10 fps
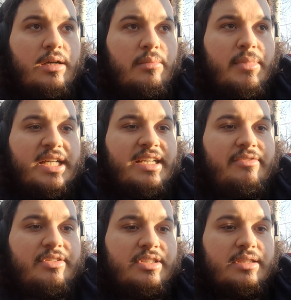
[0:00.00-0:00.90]

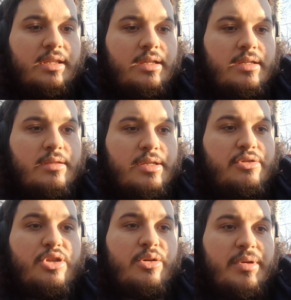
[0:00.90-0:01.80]
magnificently
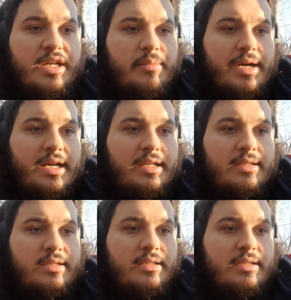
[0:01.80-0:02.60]
disturbing about it.